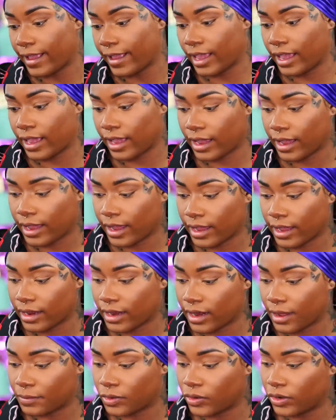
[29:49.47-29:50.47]
And
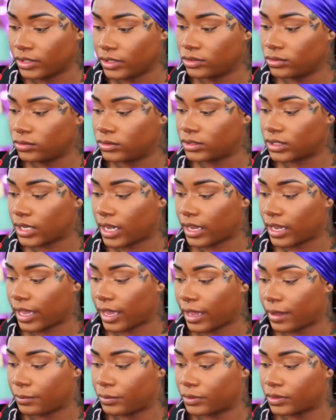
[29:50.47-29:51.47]
I'm going to take
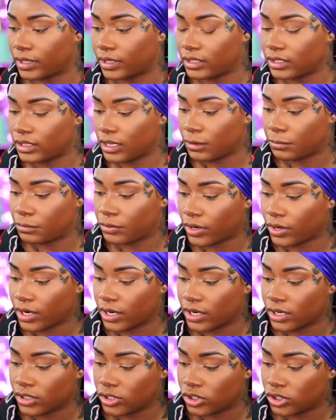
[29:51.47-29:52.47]
a blending
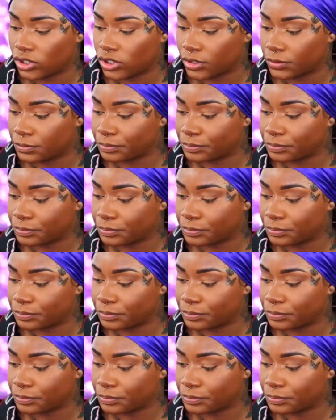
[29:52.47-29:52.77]
brush.